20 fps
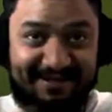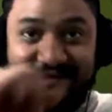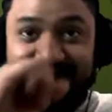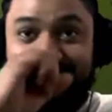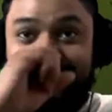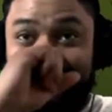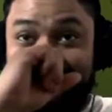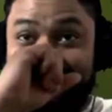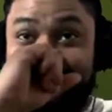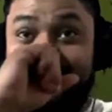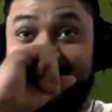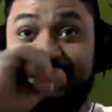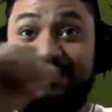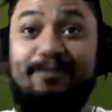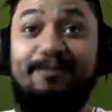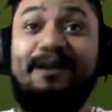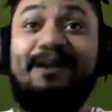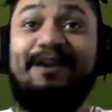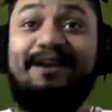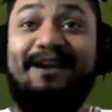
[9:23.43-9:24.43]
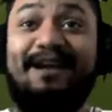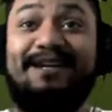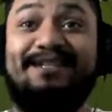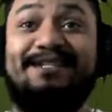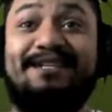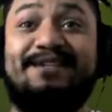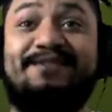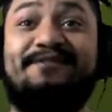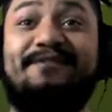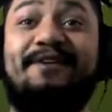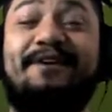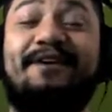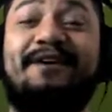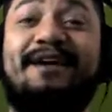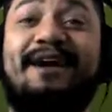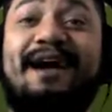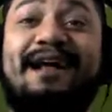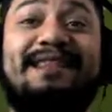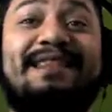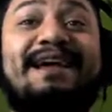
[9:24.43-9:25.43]
was actually really nice as fuck.
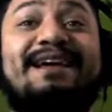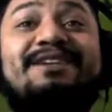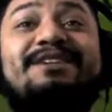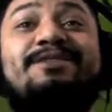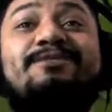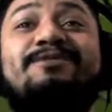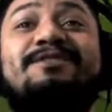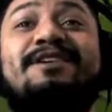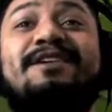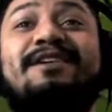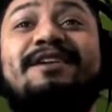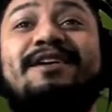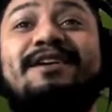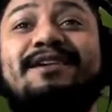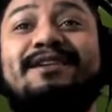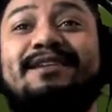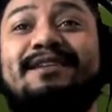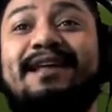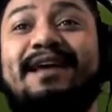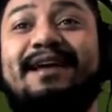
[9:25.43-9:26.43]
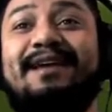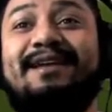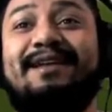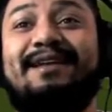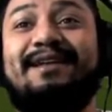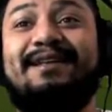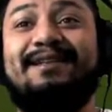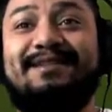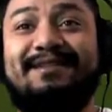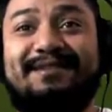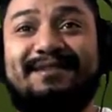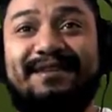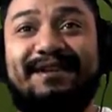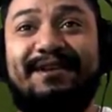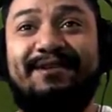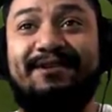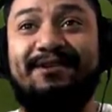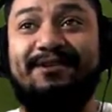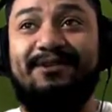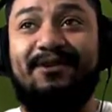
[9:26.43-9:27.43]
I thought she was gonna like see
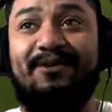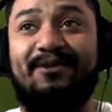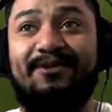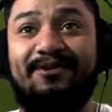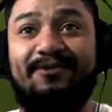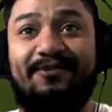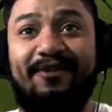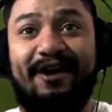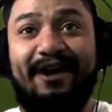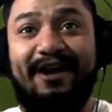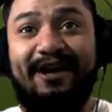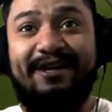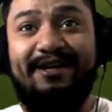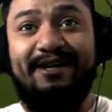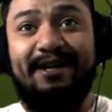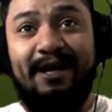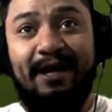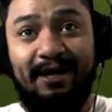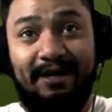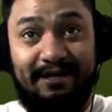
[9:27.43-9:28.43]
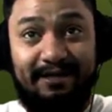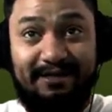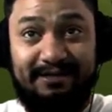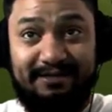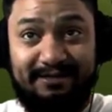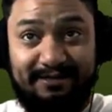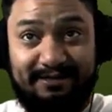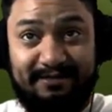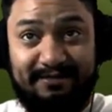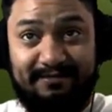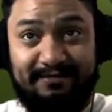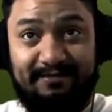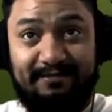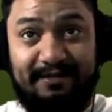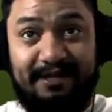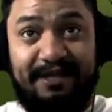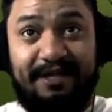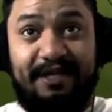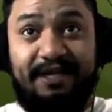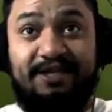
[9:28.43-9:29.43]
her in the corner of the eye
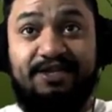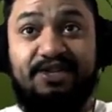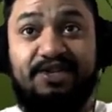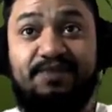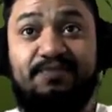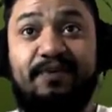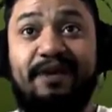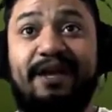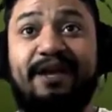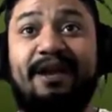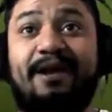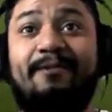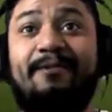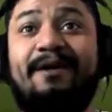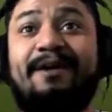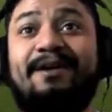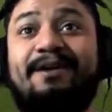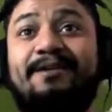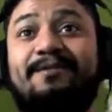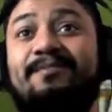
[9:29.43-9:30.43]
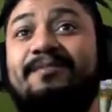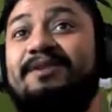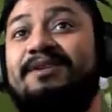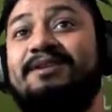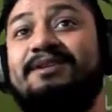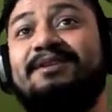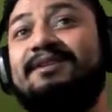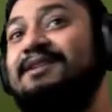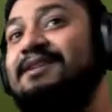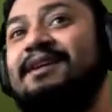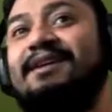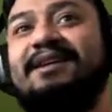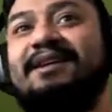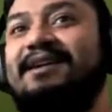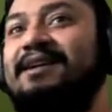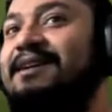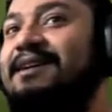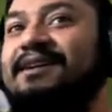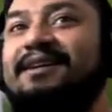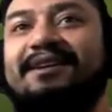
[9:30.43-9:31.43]
and just bring it out right here, but
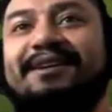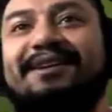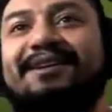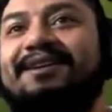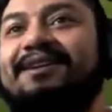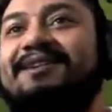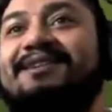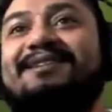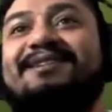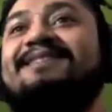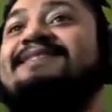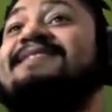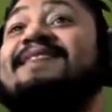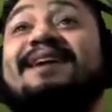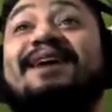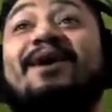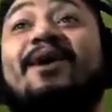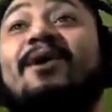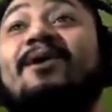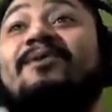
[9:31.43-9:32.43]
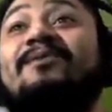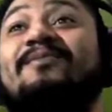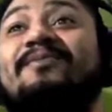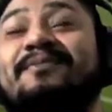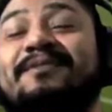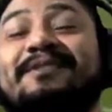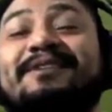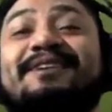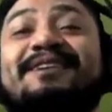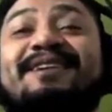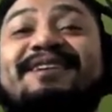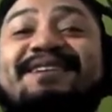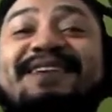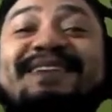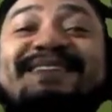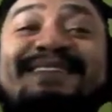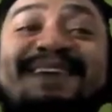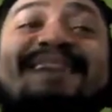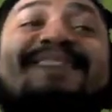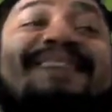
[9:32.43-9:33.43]
she took it home. She
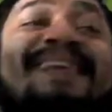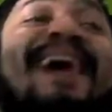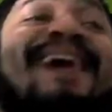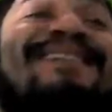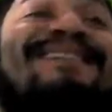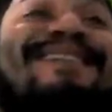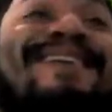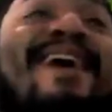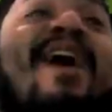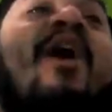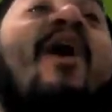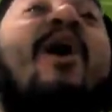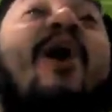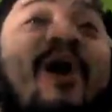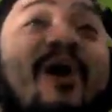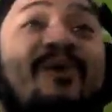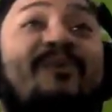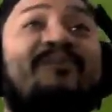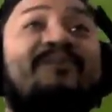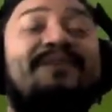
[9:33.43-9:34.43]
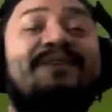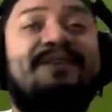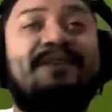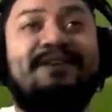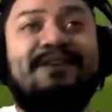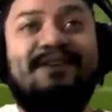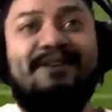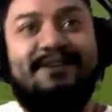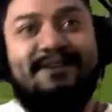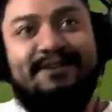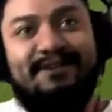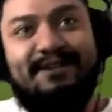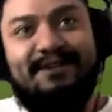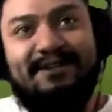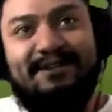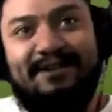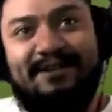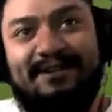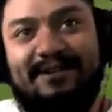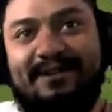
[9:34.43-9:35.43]
took that shit home.
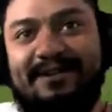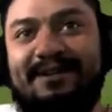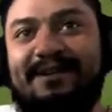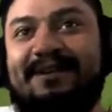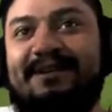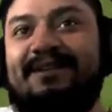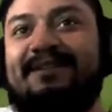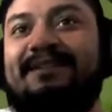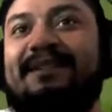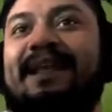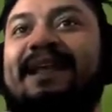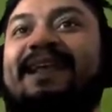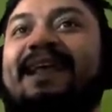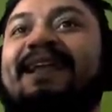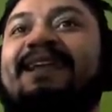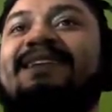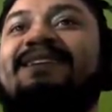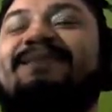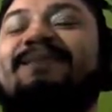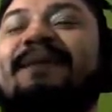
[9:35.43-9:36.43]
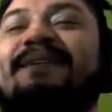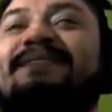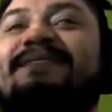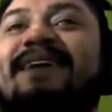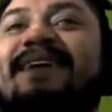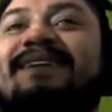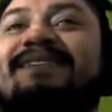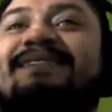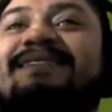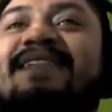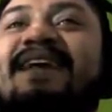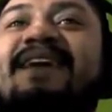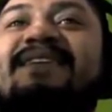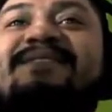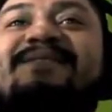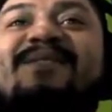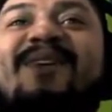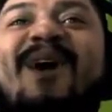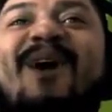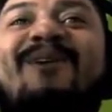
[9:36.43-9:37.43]
Like Kenny Smith says, let's
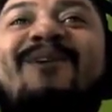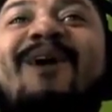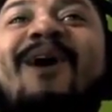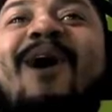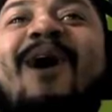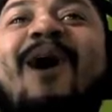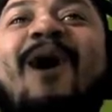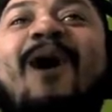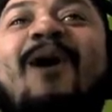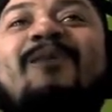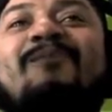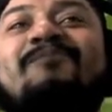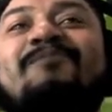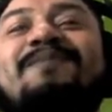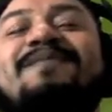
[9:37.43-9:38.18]
go home.